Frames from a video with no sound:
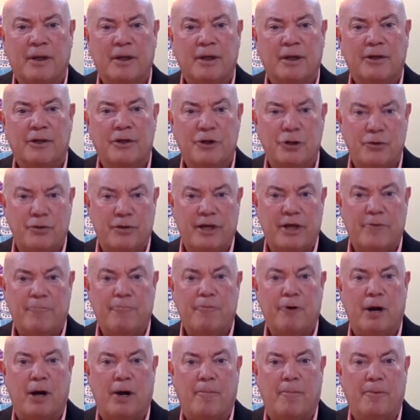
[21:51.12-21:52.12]
unique
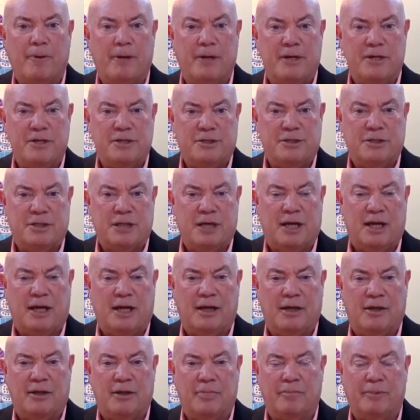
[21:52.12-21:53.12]
properties.
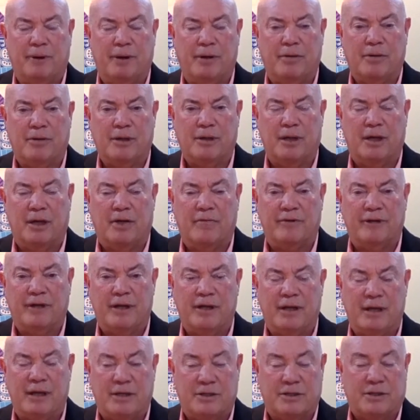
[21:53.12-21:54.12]
Uh, the bulk of the,
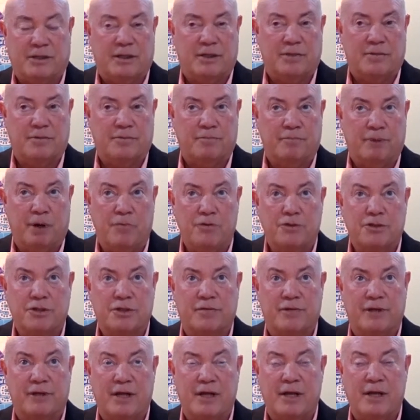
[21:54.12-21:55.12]
it's most
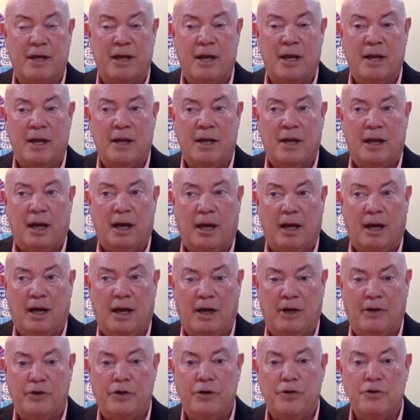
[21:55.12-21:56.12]
of the
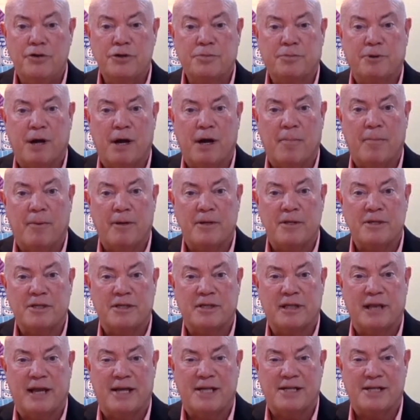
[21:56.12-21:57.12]
unused properties
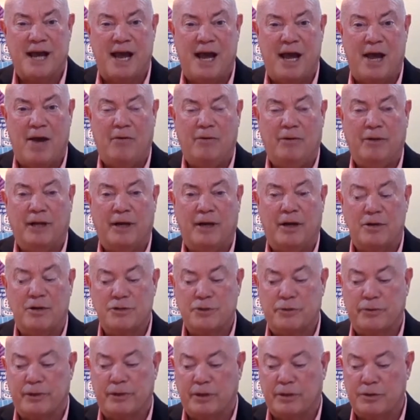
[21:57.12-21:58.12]
in that town. That
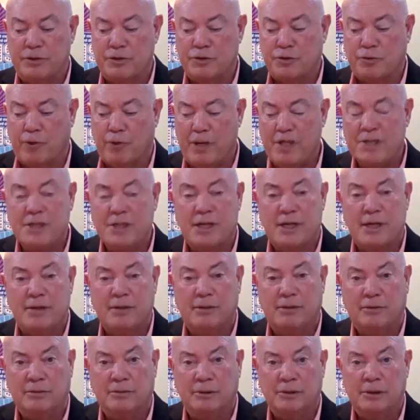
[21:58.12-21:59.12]
also includes
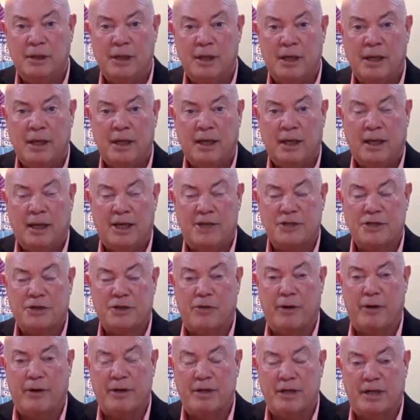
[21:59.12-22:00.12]
retail. It's
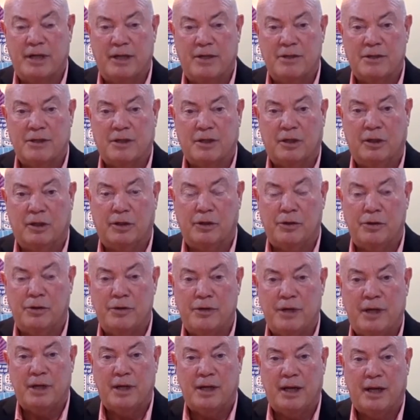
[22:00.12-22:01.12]
going to
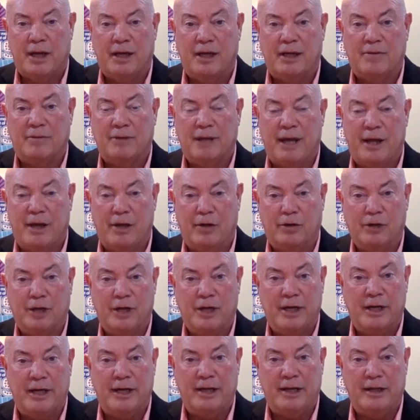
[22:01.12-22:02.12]
include uh, elk
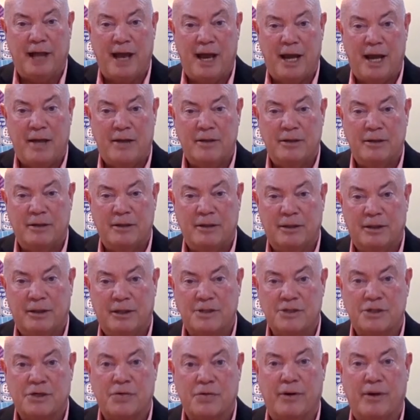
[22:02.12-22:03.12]
hunting land.
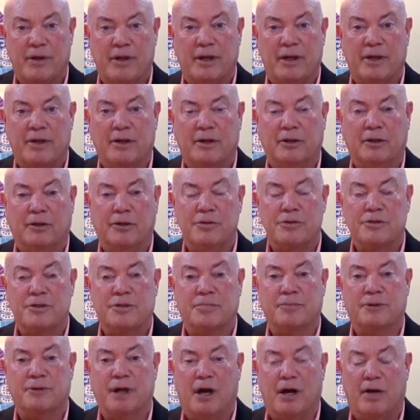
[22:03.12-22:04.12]
It's going to include
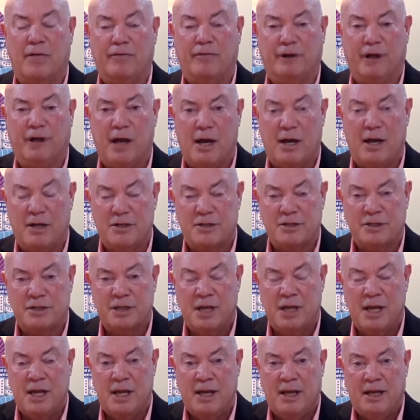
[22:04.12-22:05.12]
some golf lots.
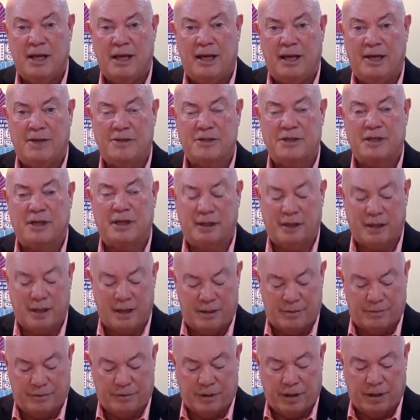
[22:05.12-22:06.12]
It's a,
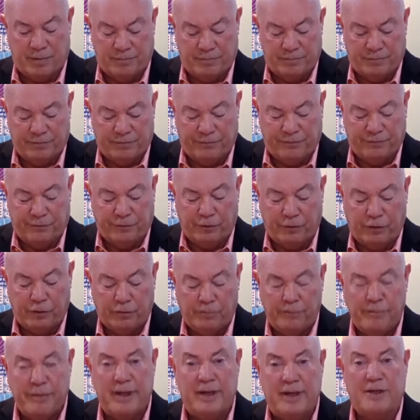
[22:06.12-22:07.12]
uh, a
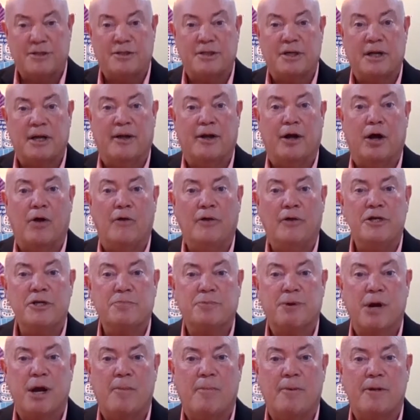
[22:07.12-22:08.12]
full mix. And all these
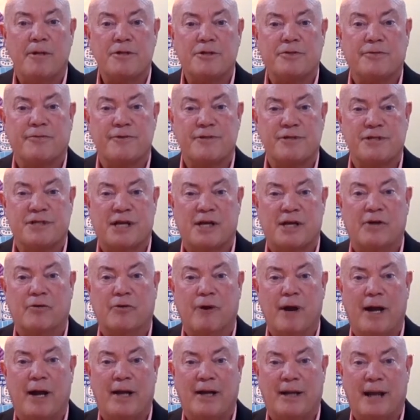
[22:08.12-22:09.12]
properties are for sale
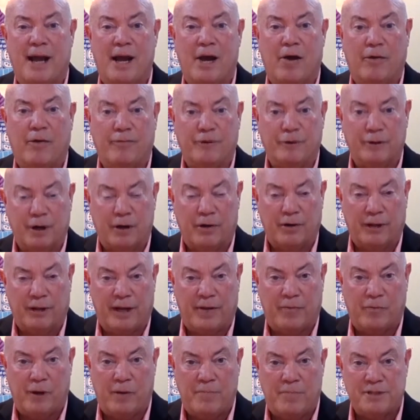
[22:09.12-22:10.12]
right now. If you go to
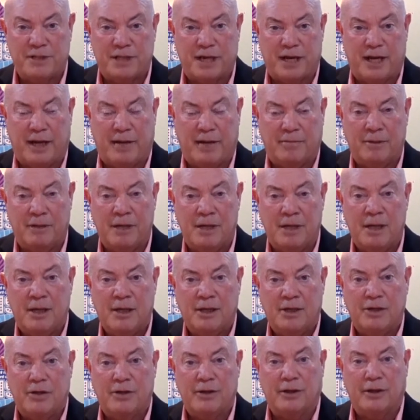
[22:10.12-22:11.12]
that website,
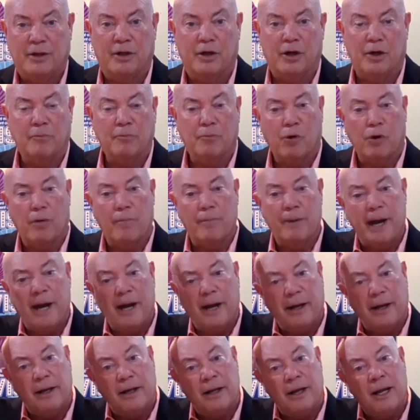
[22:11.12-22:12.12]
you can learn more
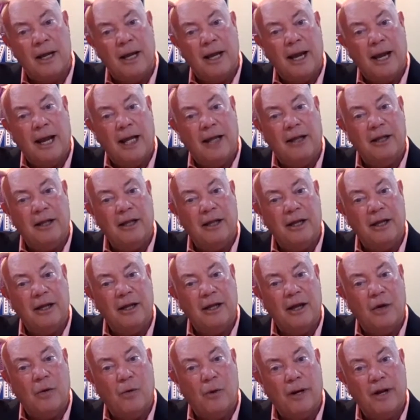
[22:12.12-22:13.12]
about it. And then
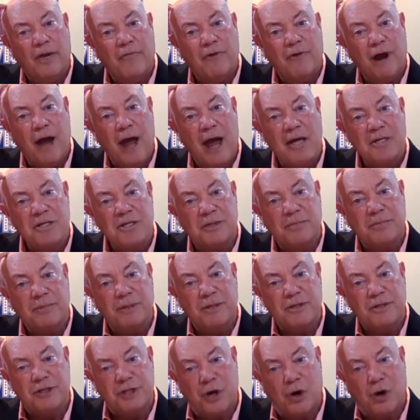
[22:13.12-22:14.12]
uh, whatever hasn't
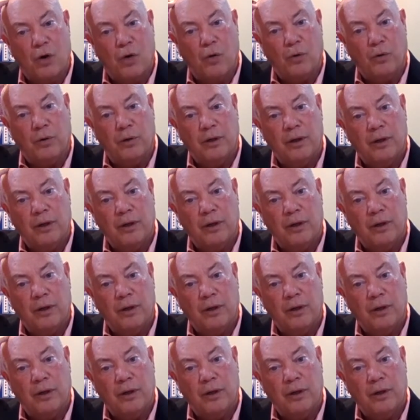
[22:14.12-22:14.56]
been sold,